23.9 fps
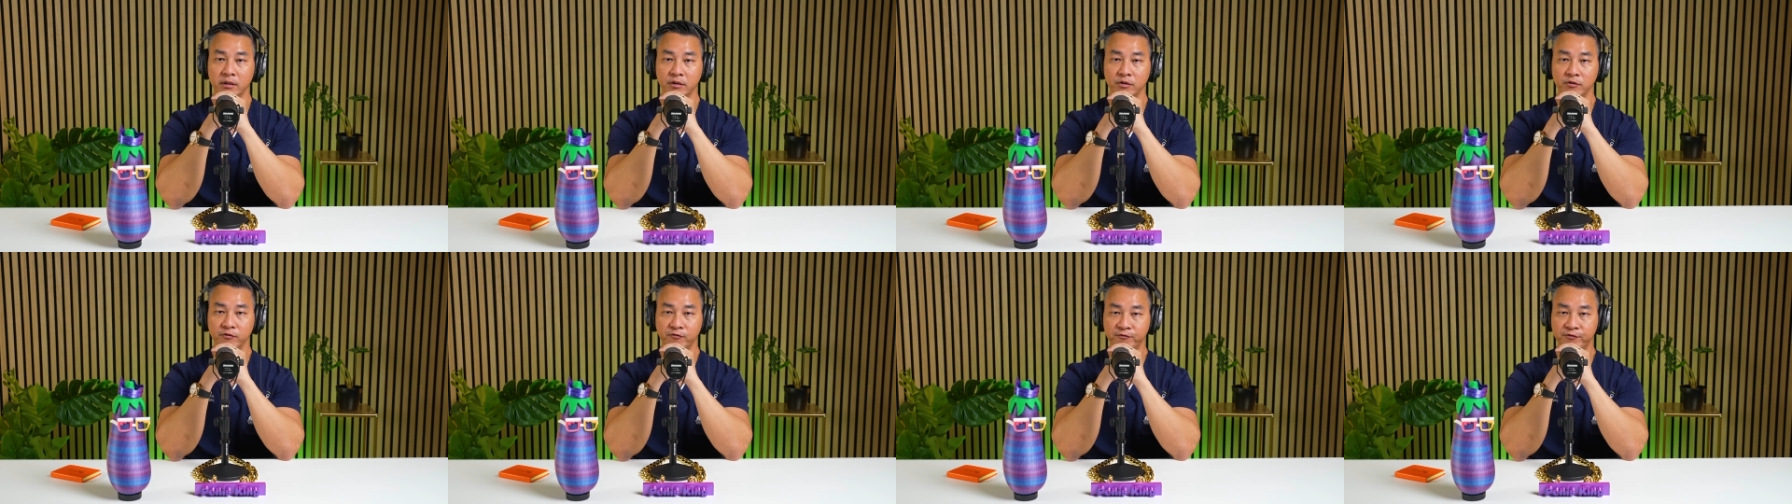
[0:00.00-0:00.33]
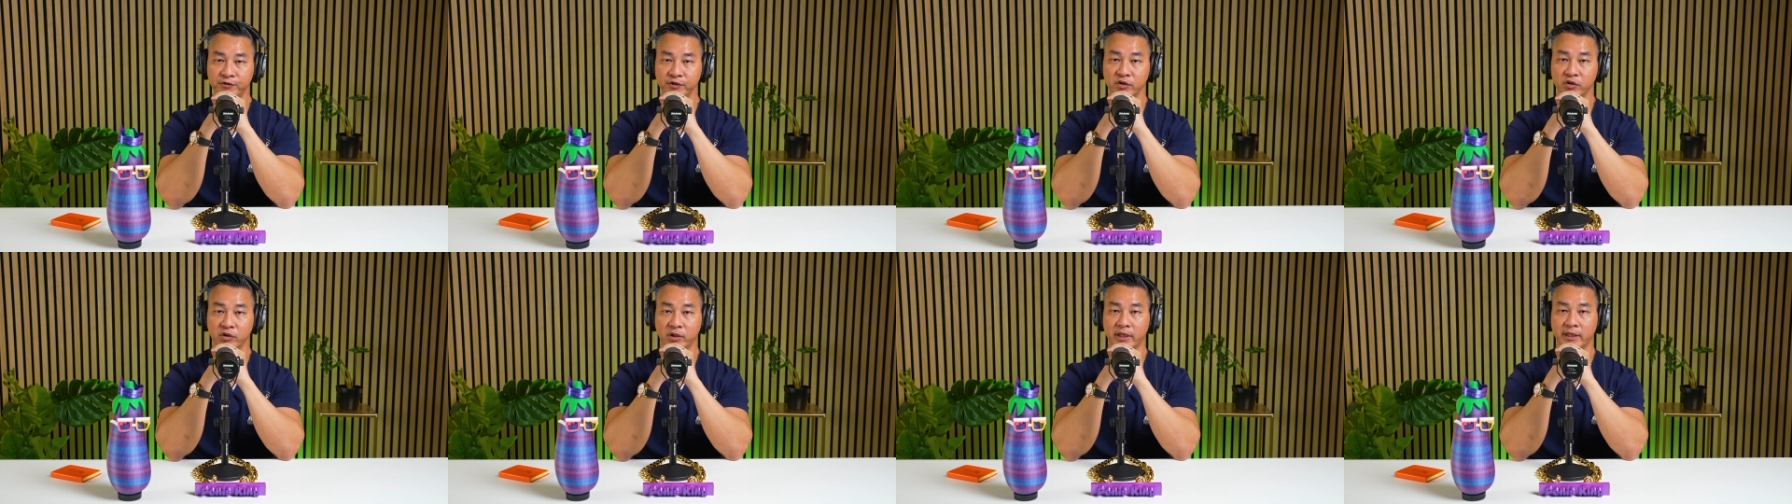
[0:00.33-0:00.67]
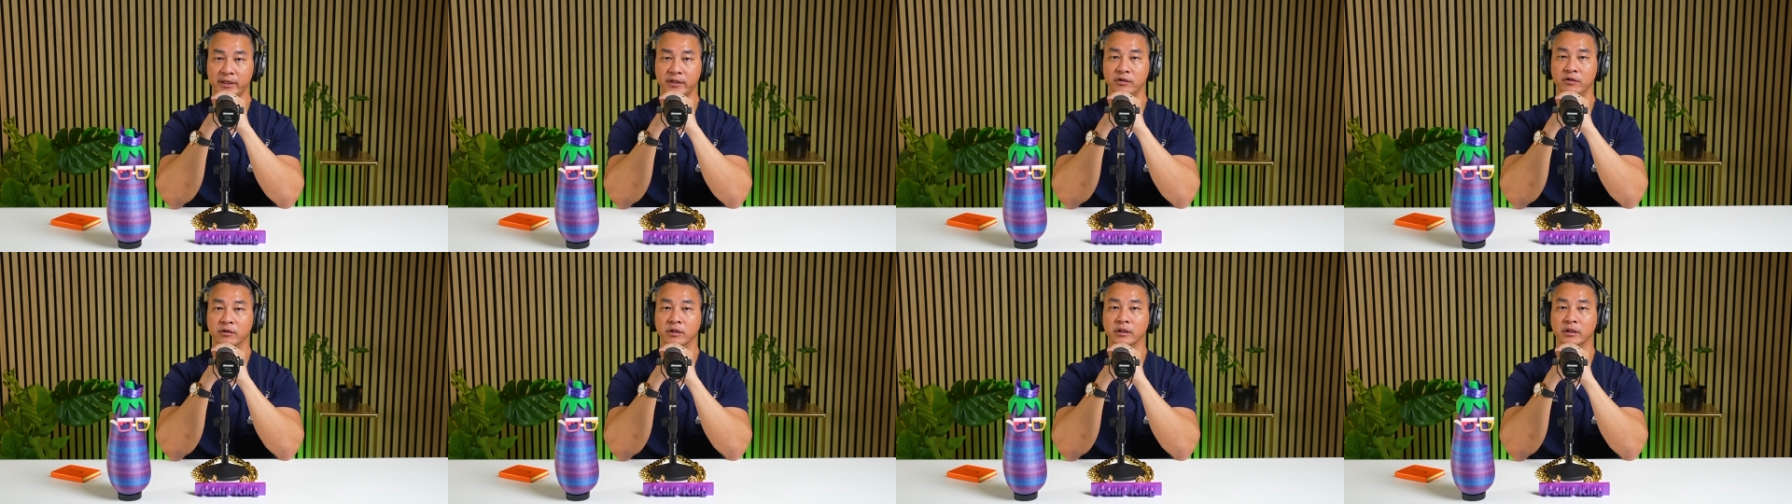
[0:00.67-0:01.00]
you feel like
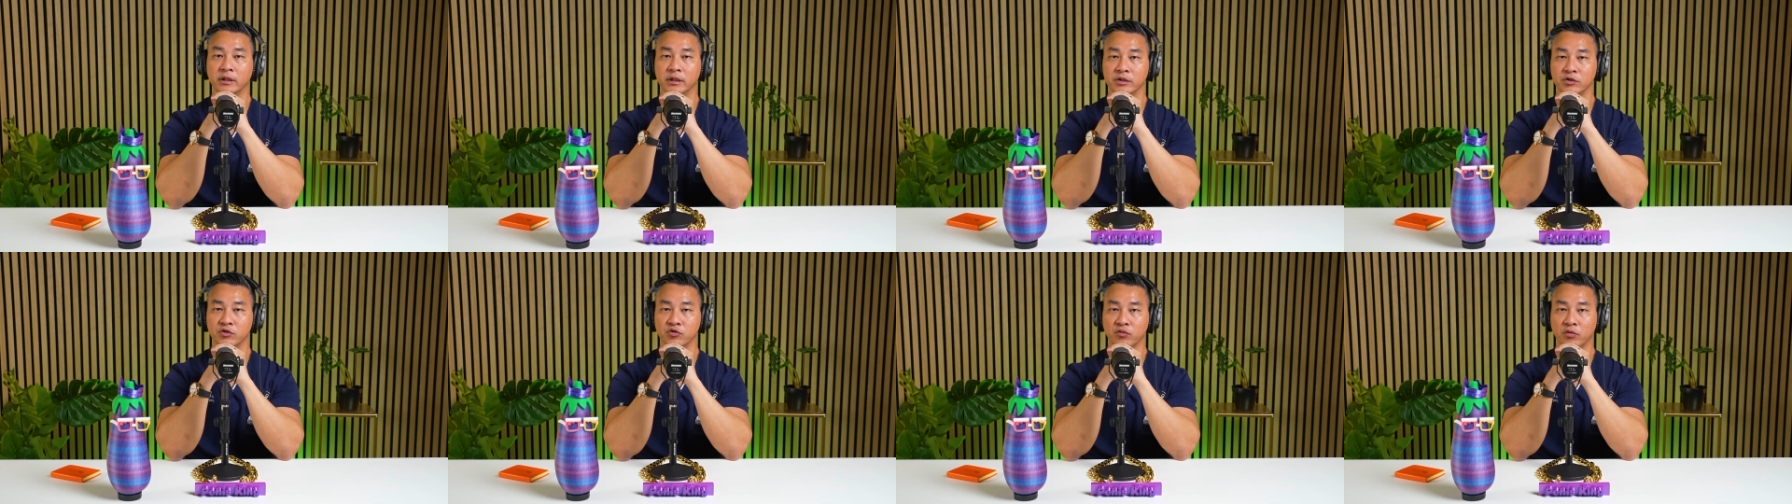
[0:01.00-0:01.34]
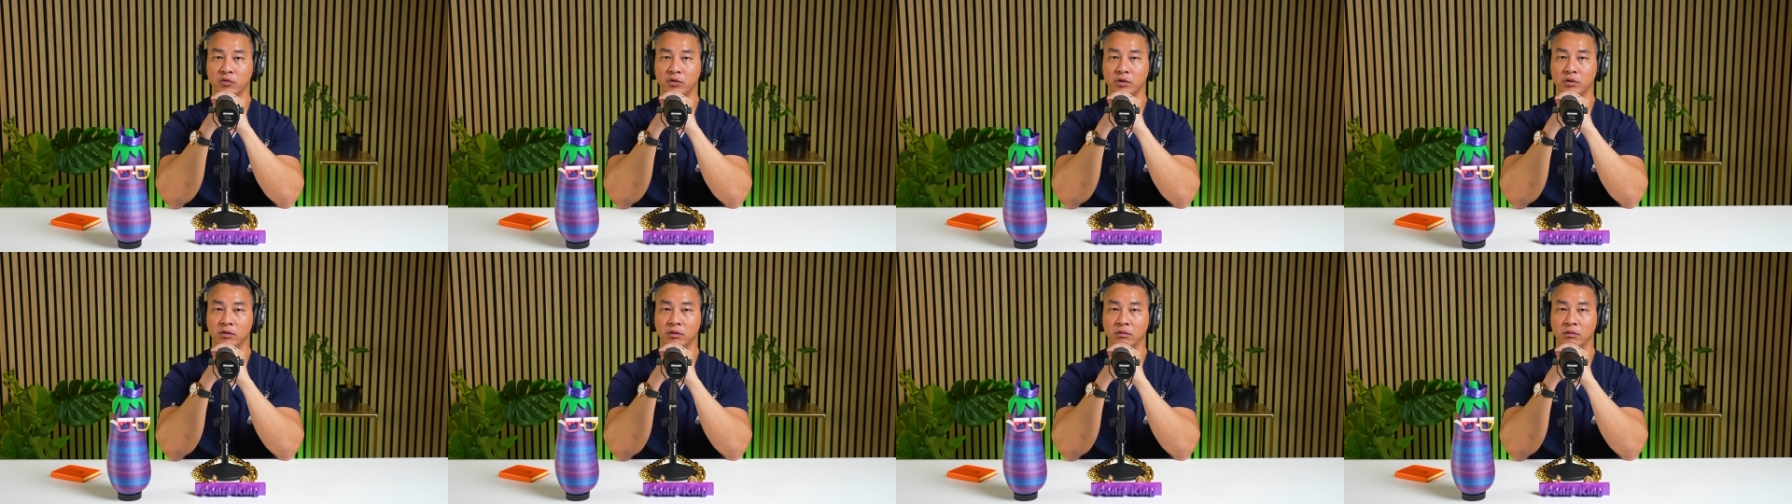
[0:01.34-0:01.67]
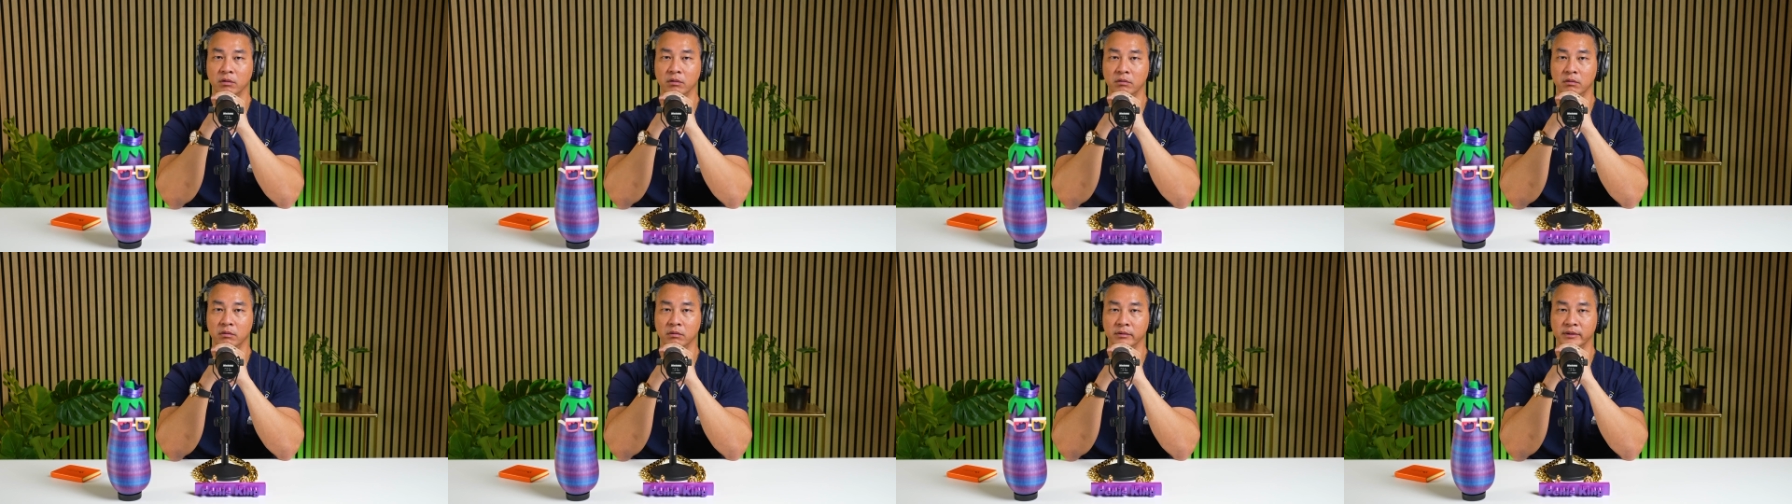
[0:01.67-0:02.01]
you're in
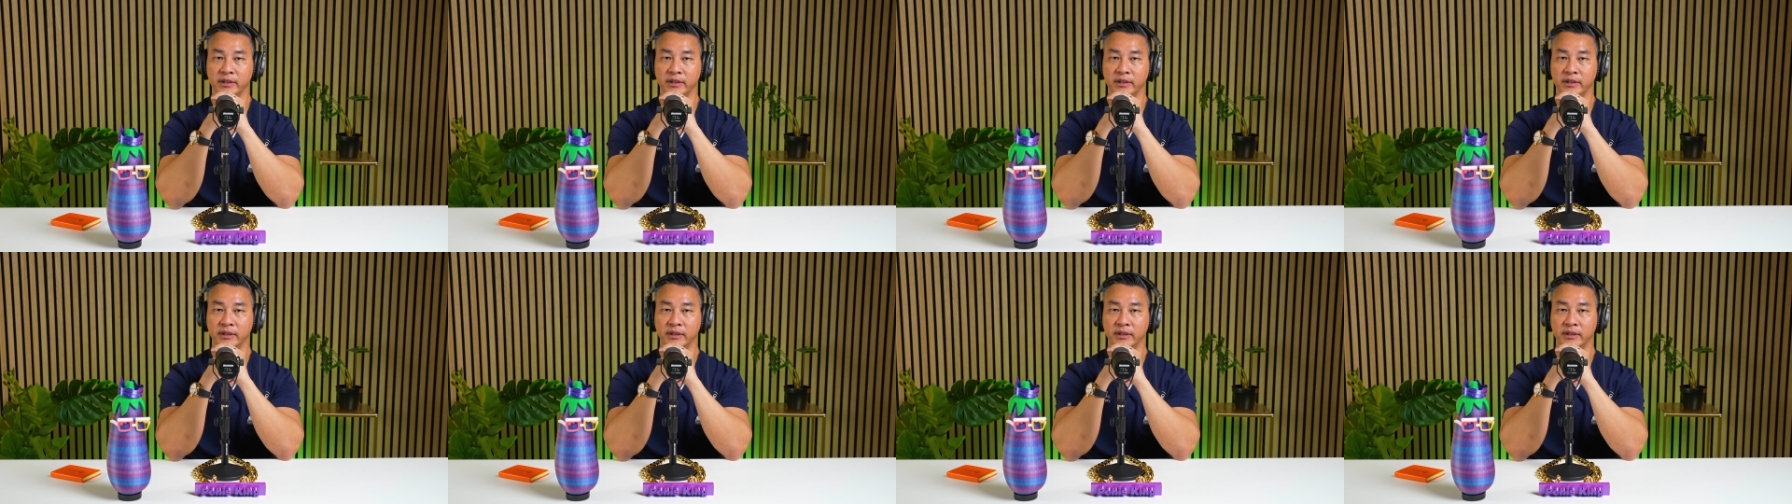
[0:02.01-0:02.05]
control,